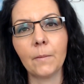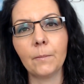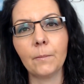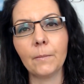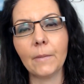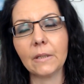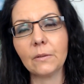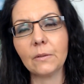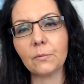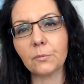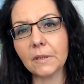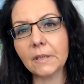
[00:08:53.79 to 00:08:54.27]

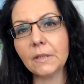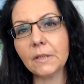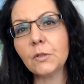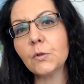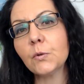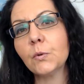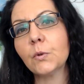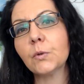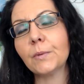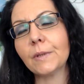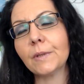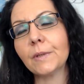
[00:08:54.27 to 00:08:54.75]
But really
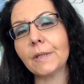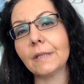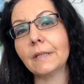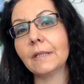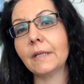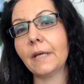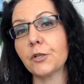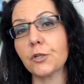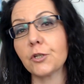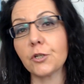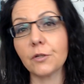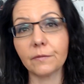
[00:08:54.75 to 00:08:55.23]
do it with the
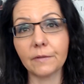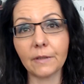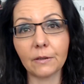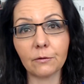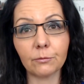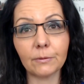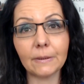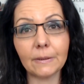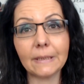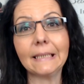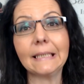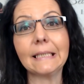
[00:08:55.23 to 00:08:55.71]
intention of then
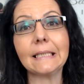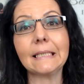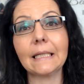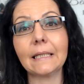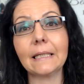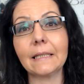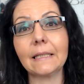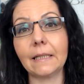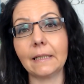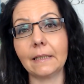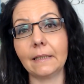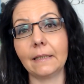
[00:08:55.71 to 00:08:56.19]

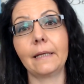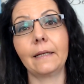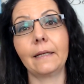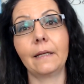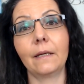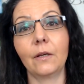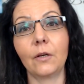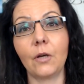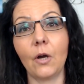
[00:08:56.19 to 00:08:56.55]
releasing it and letting